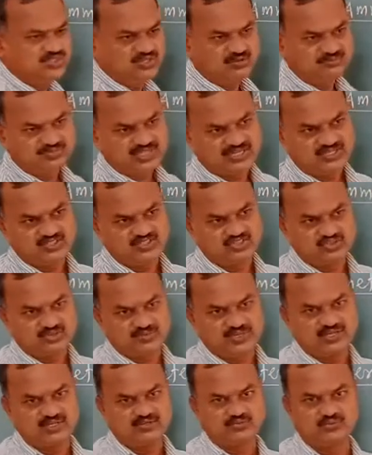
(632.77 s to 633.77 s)
of that
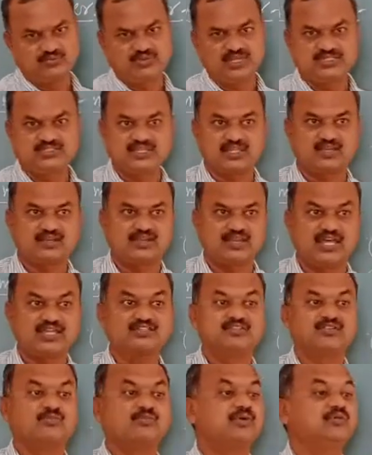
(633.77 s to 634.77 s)
instrument to measure
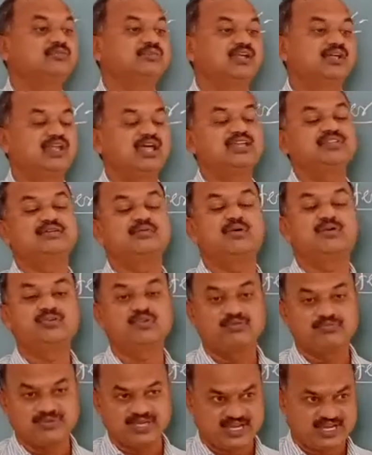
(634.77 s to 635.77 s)
large
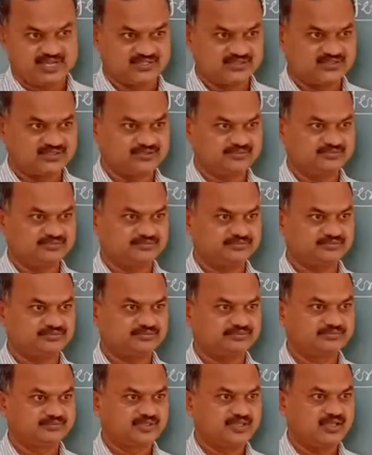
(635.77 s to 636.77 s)
amount of current.
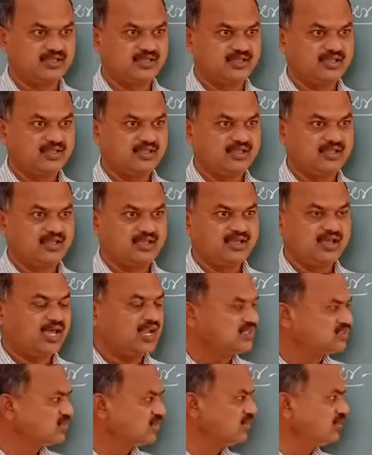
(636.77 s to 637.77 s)

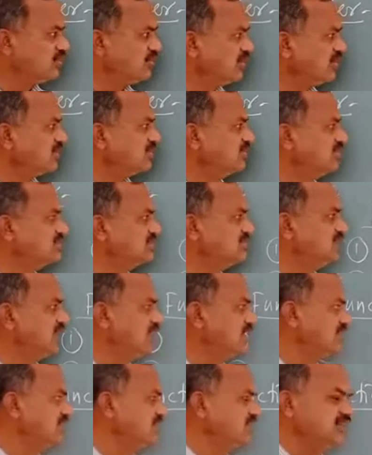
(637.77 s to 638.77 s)
Also, this
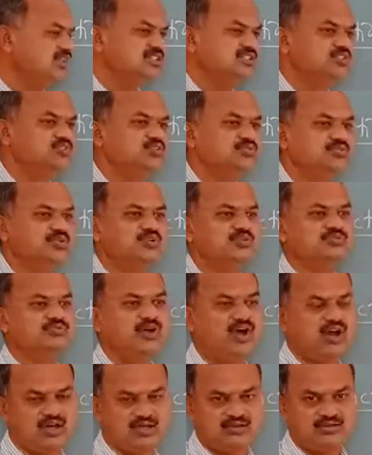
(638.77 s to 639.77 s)
shunt is useful
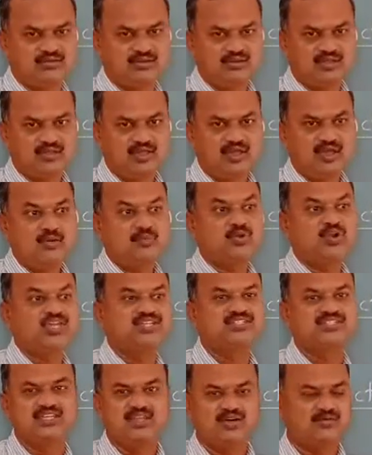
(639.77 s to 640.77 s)
for
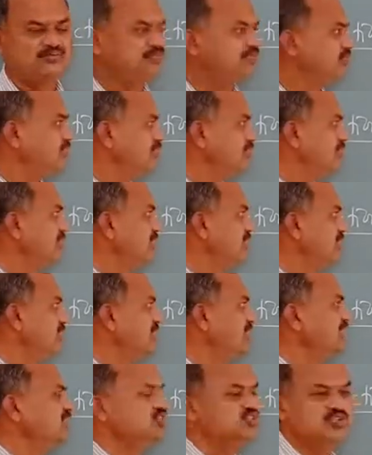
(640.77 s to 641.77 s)
protection of
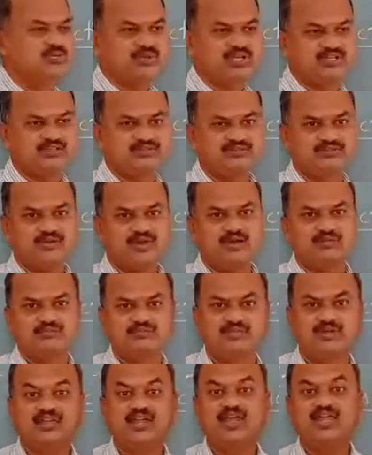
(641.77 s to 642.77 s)
that instrument
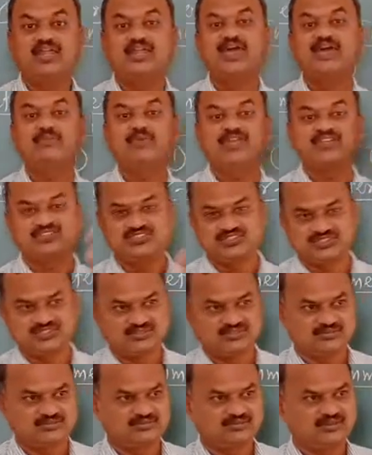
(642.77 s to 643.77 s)
from
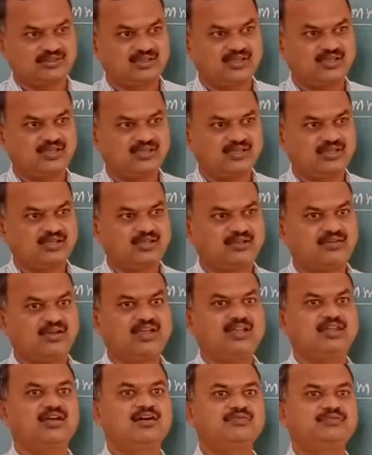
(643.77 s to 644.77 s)
damage.
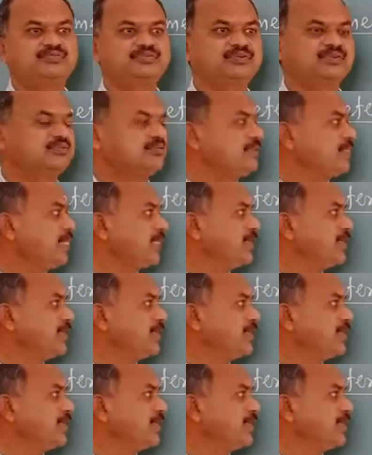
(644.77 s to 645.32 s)
Coil of